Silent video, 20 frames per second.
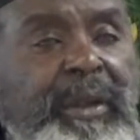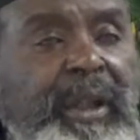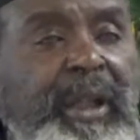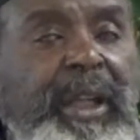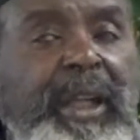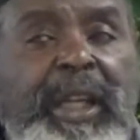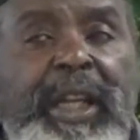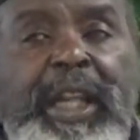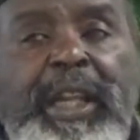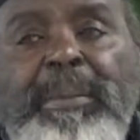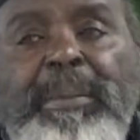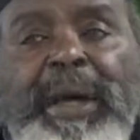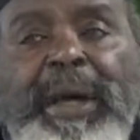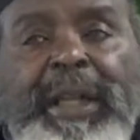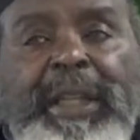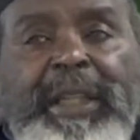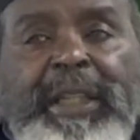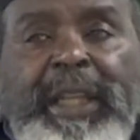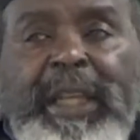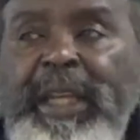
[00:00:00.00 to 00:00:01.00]
and they
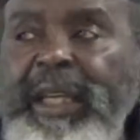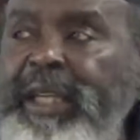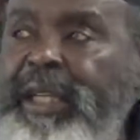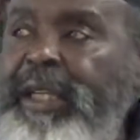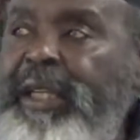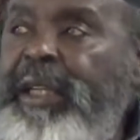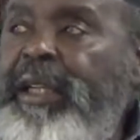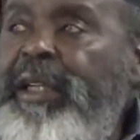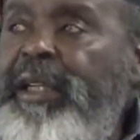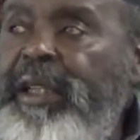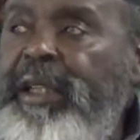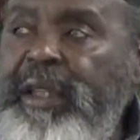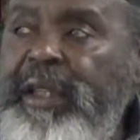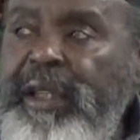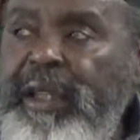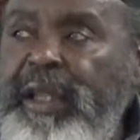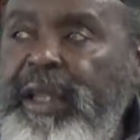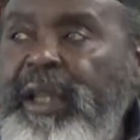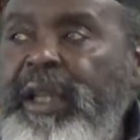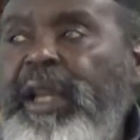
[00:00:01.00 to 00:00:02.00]
might think,
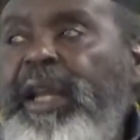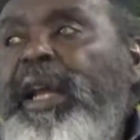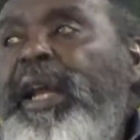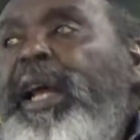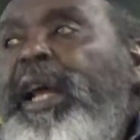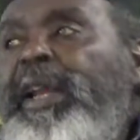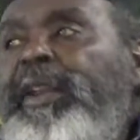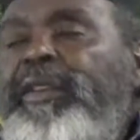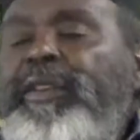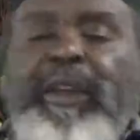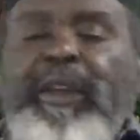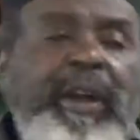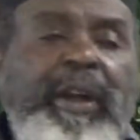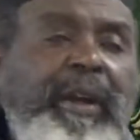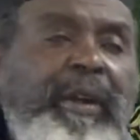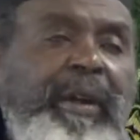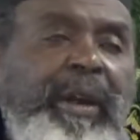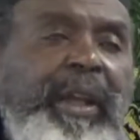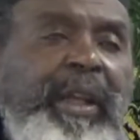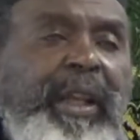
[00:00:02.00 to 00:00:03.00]
that's a
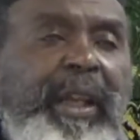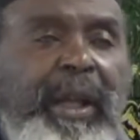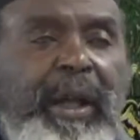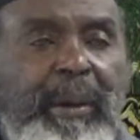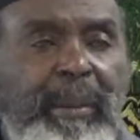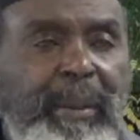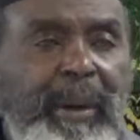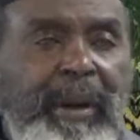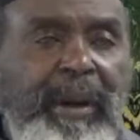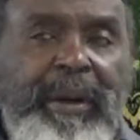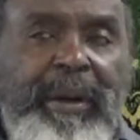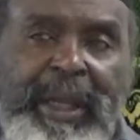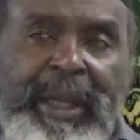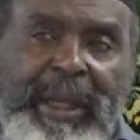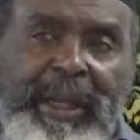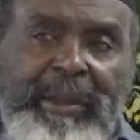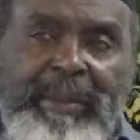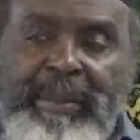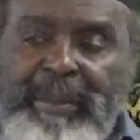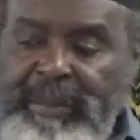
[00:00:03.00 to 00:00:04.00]
great
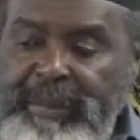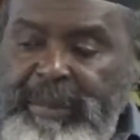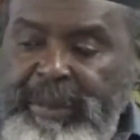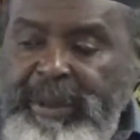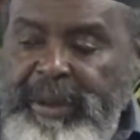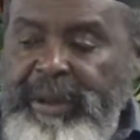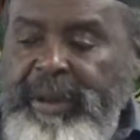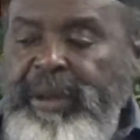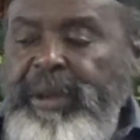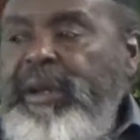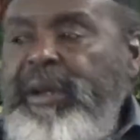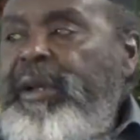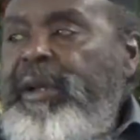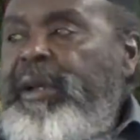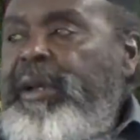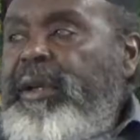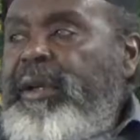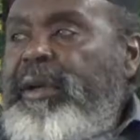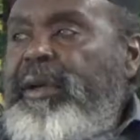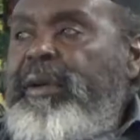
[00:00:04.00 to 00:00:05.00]
program.
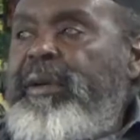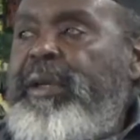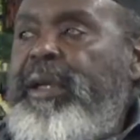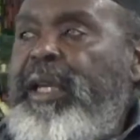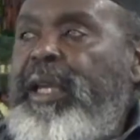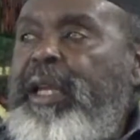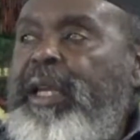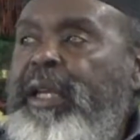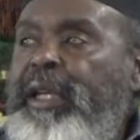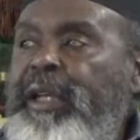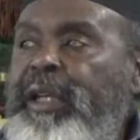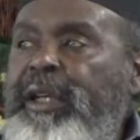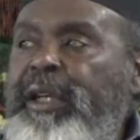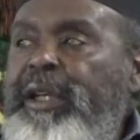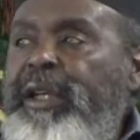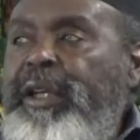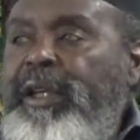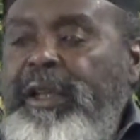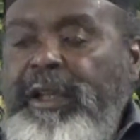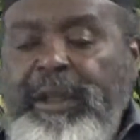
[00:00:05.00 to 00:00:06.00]
Okay.
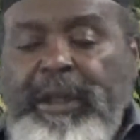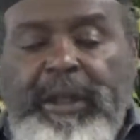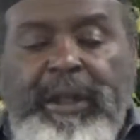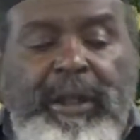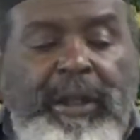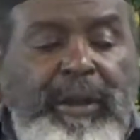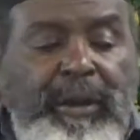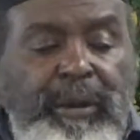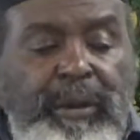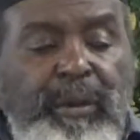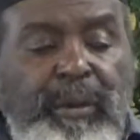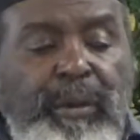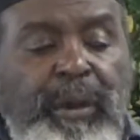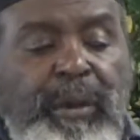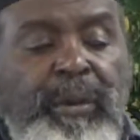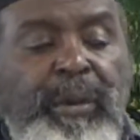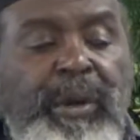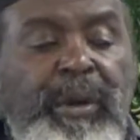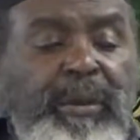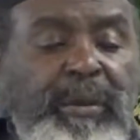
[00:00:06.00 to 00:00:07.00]

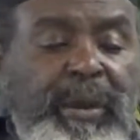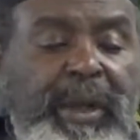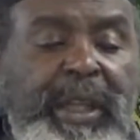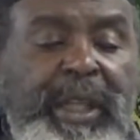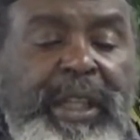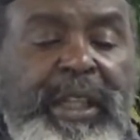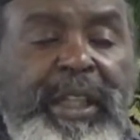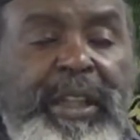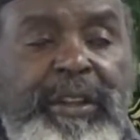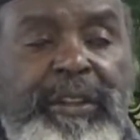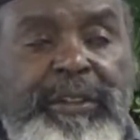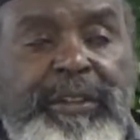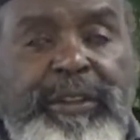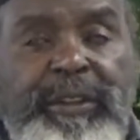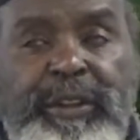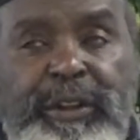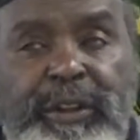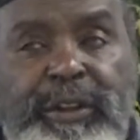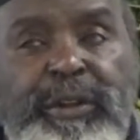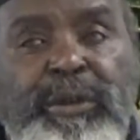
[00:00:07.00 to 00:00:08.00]
When we read this,
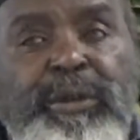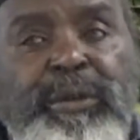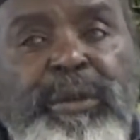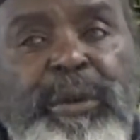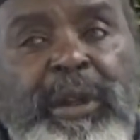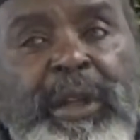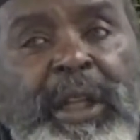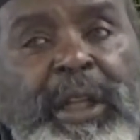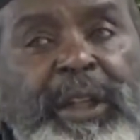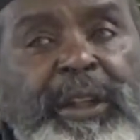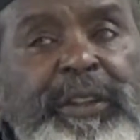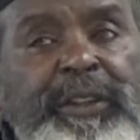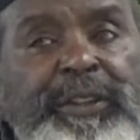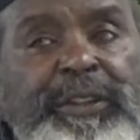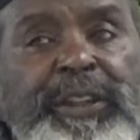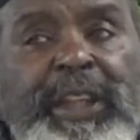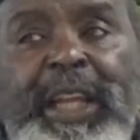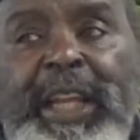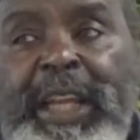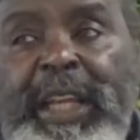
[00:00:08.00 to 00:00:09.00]
you will
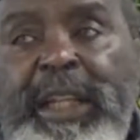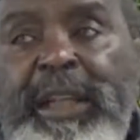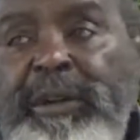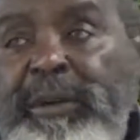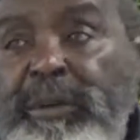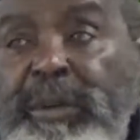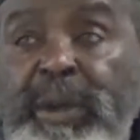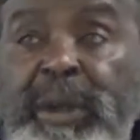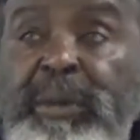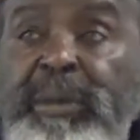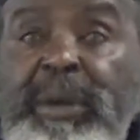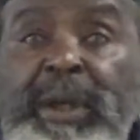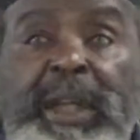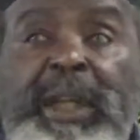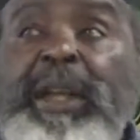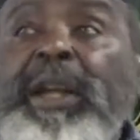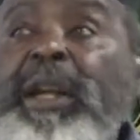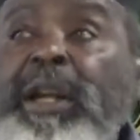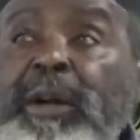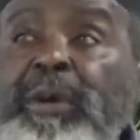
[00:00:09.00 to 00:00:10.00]
understand, we
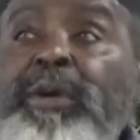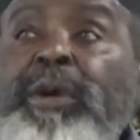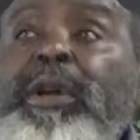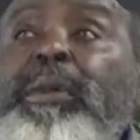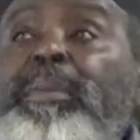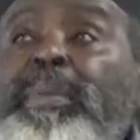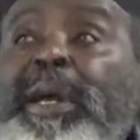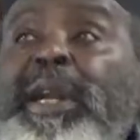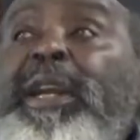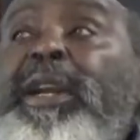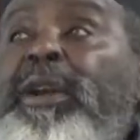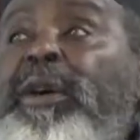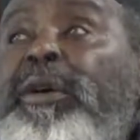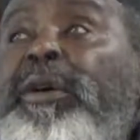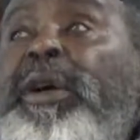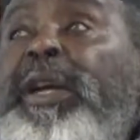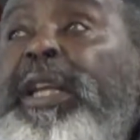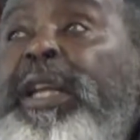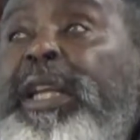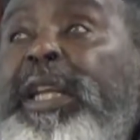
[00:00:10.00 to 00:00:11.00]
will, we've been
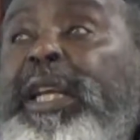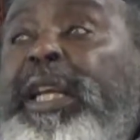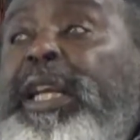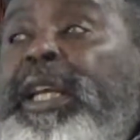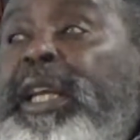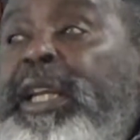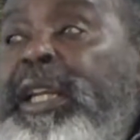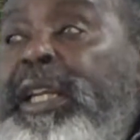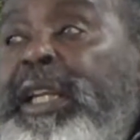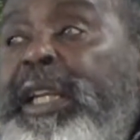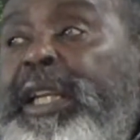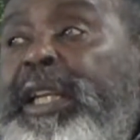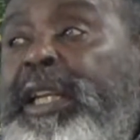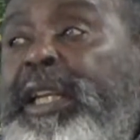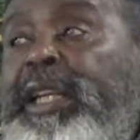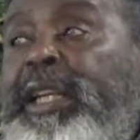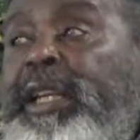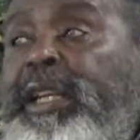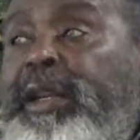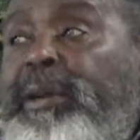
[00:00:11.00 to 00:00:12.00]
knowing that
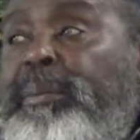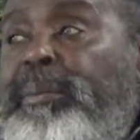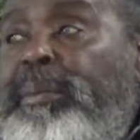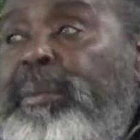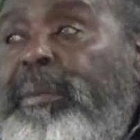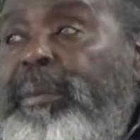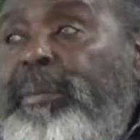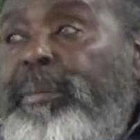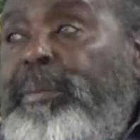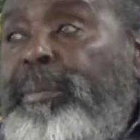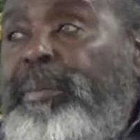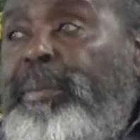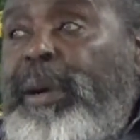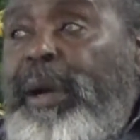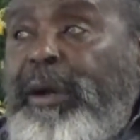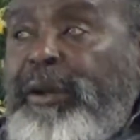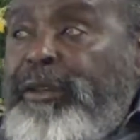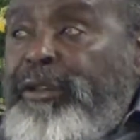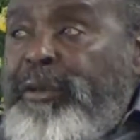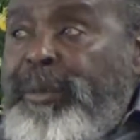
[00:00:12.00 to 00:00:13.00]

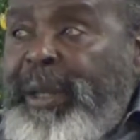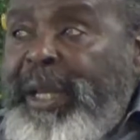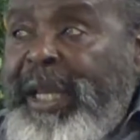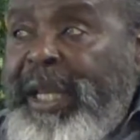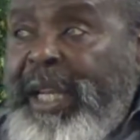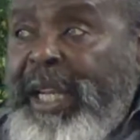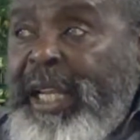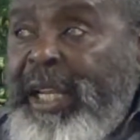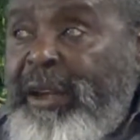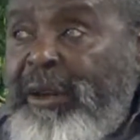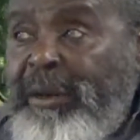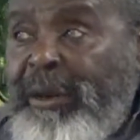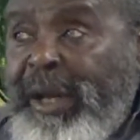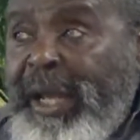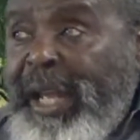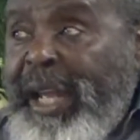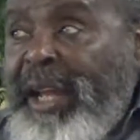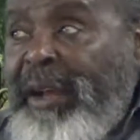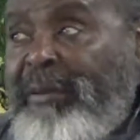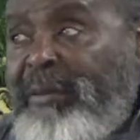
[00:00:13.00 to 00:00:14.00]
boss man ain't gonna
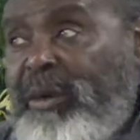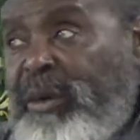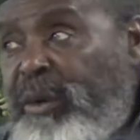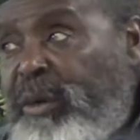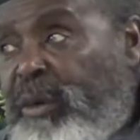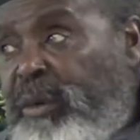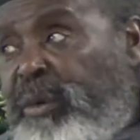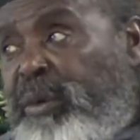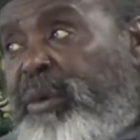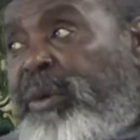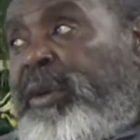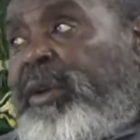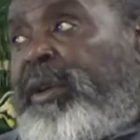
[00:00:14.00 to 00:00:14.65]
have no